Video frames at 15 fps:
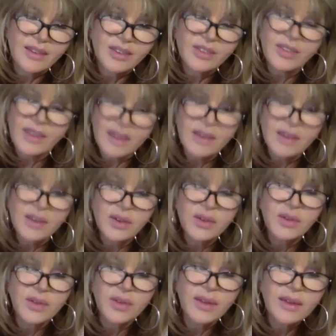Thank
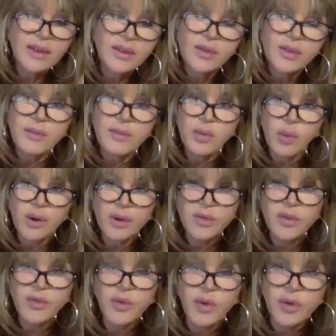you. Thank you. I mean, one of
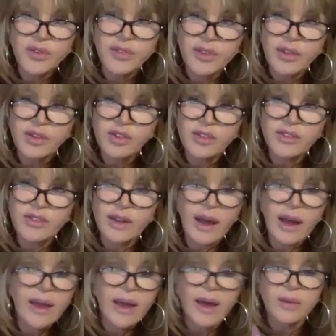the first sessions that
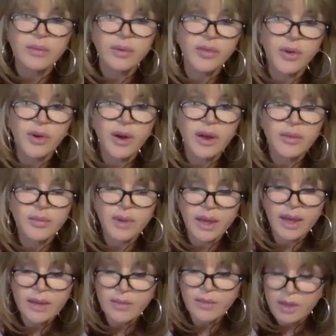I had before I
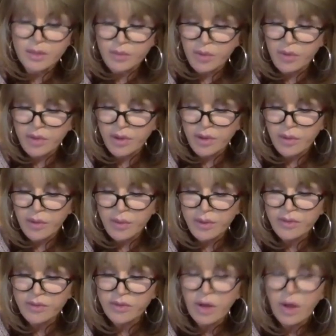became a
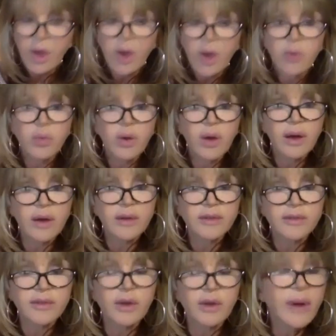hypnotherapist
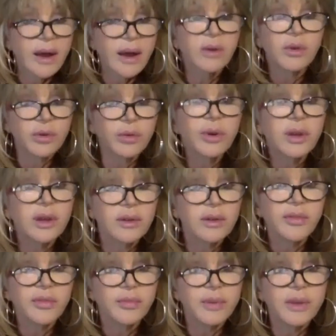was around
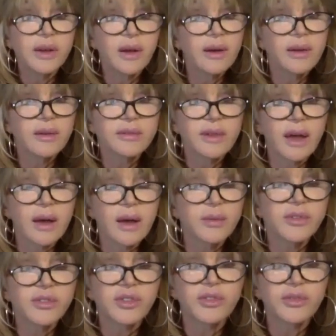grief, because I
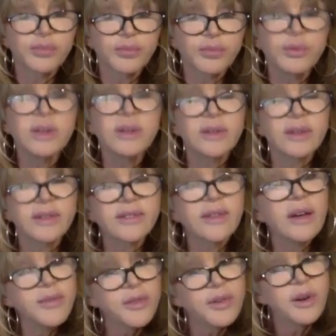was just really
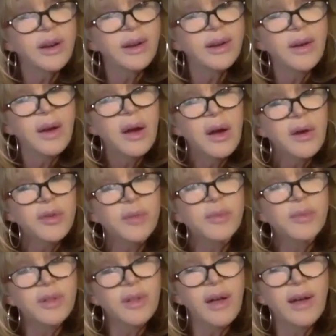suffering from
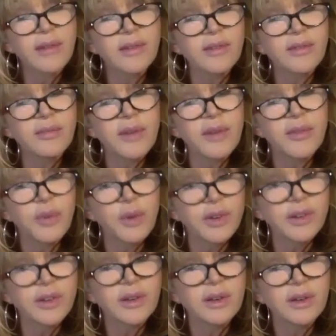the loss of my
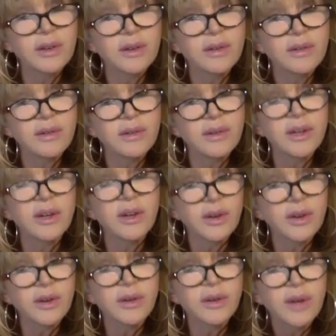
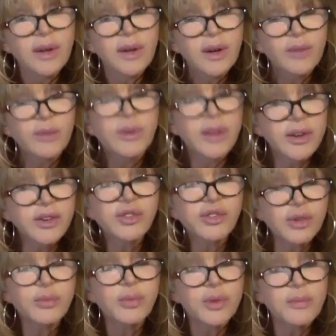14-year
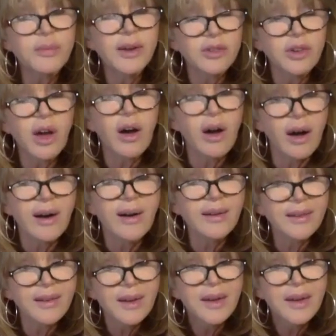relationship with my dog.